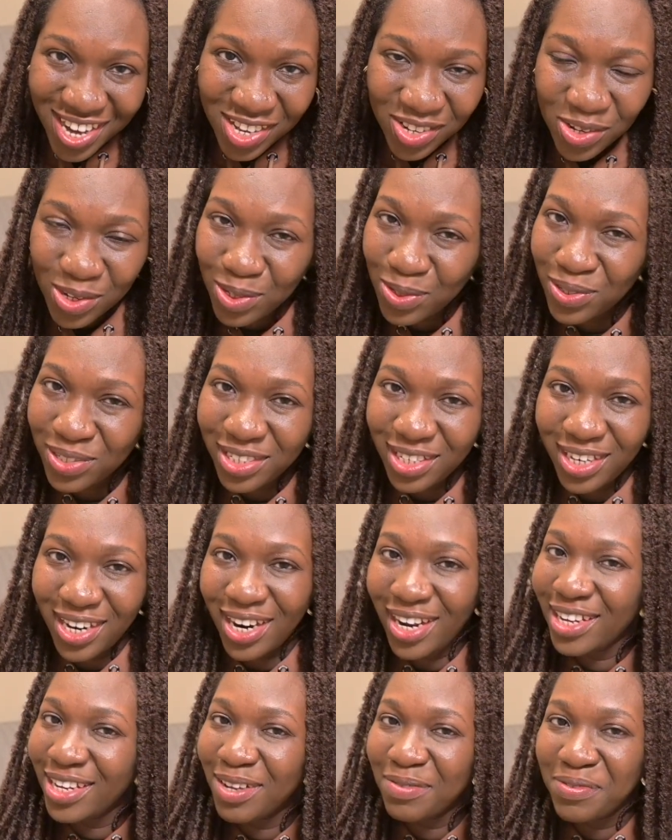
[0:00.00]
those 200
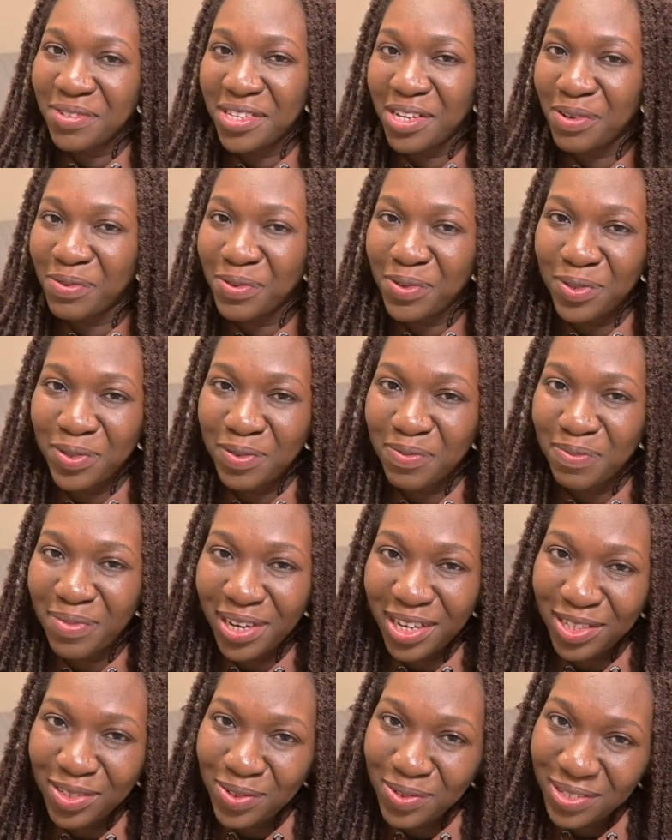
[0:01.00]
naira earpiece that we used to
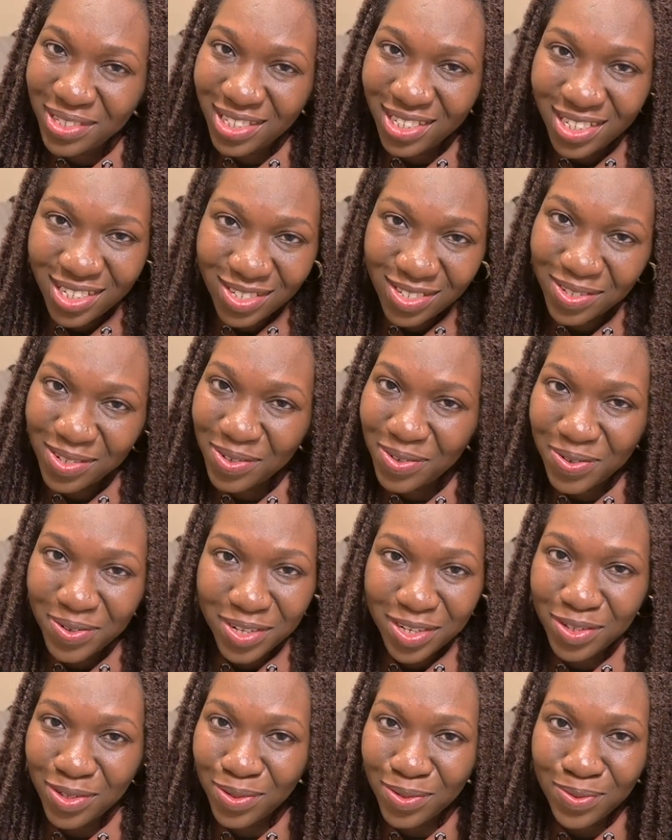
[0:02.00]
buy those days when we
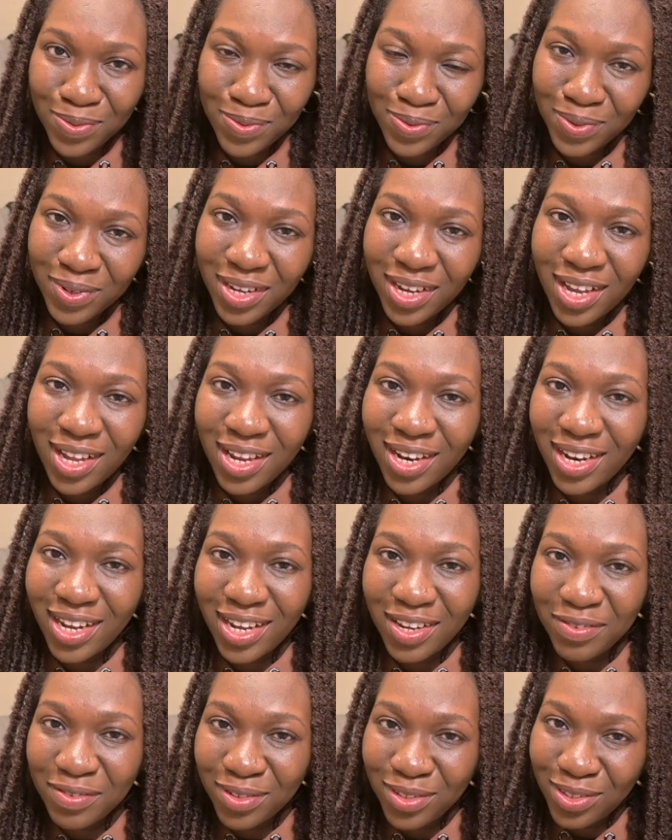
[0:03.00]
were in school, that
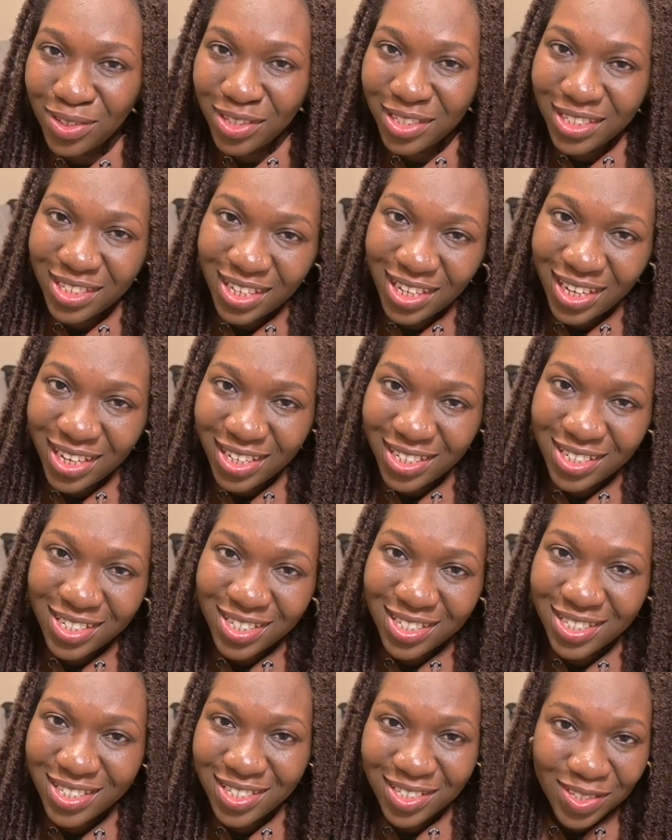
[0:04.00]
if you turn it like
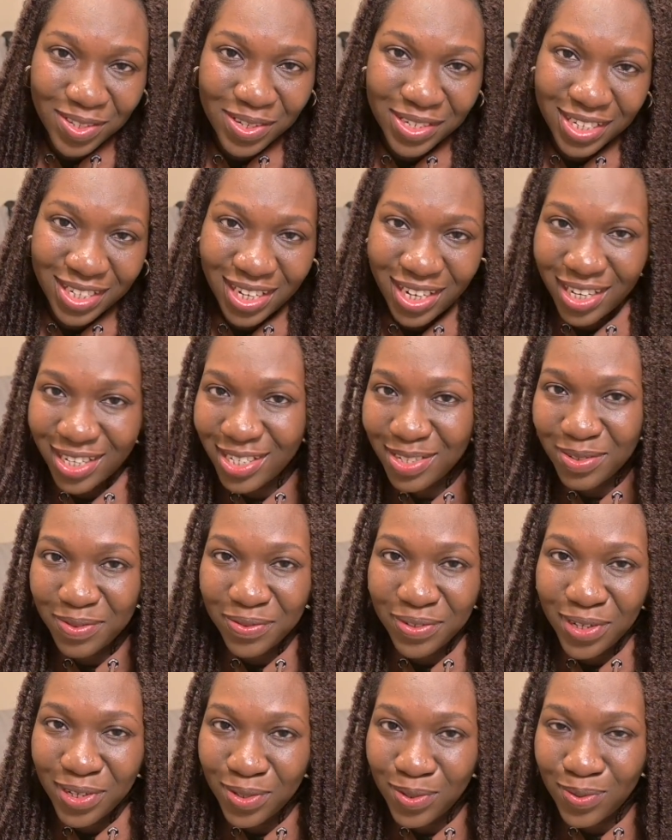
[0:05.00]
this
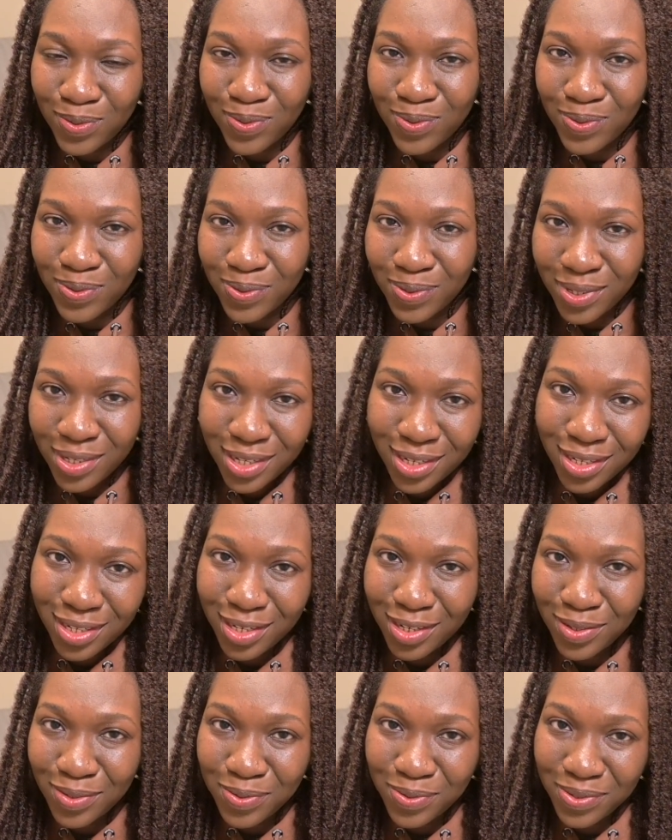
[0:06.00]
before
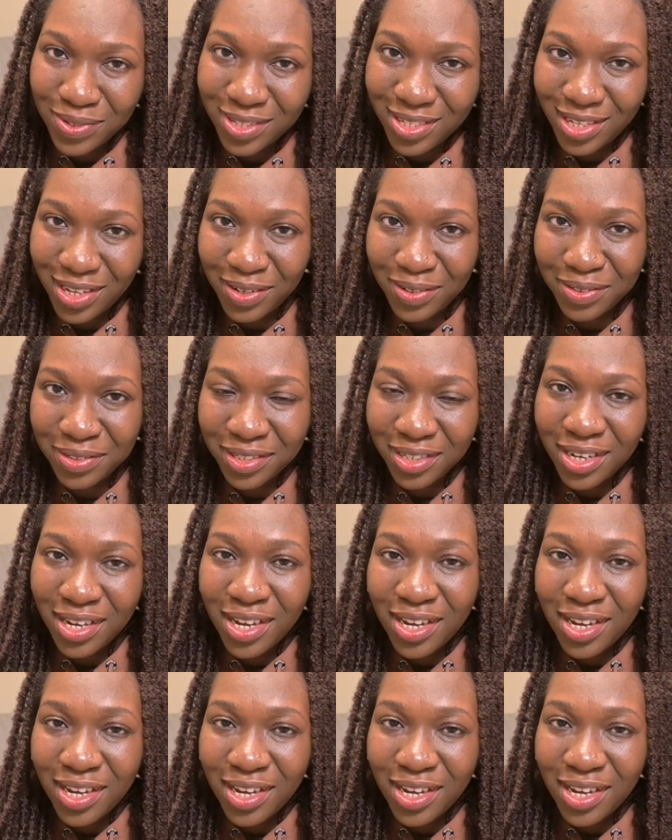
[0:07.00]
it will sound.